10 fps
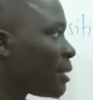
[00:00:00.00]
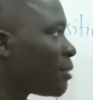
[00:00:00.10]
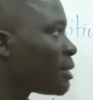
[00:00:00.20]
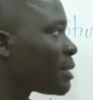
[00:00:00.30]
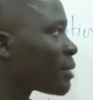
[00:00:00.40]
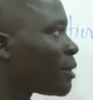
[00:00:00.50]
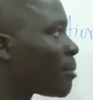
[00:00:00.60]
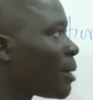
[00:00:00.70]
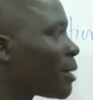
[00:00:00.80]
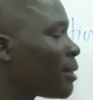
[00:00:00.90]
along the circular
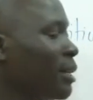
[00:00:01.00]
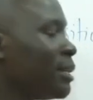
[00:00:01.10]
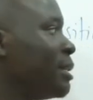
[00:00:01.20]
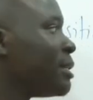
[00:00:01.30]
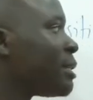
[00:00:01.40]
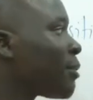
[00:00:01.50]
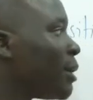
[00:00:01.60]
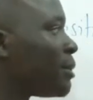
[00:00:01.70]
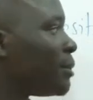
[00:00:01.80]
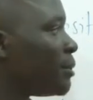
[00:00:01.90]
path is
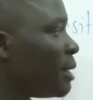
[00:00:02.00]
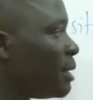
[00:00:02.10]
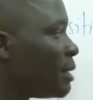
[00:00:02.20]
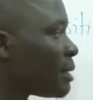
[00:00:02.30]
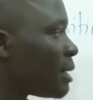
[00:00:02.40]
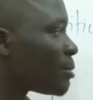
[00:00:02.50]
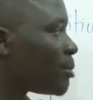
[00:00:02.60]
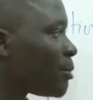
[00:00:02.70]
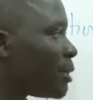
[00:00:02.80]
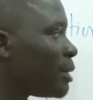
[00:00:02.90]
equal to the distance
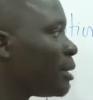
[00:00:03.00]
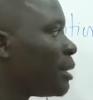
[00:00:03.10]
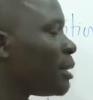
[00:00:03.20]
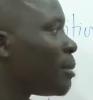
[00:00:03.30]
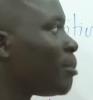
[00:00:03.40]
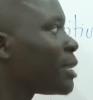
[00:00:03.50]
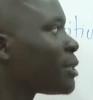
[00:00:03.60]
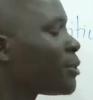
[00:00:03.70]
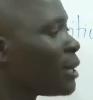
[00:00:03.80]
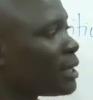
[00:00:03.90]
between the
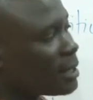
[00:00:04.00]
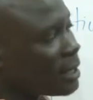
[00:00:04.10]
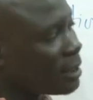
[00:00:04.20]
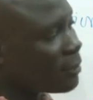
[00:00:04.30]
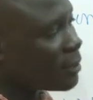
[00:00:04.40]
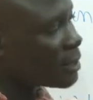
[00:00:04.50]
particle and the center of the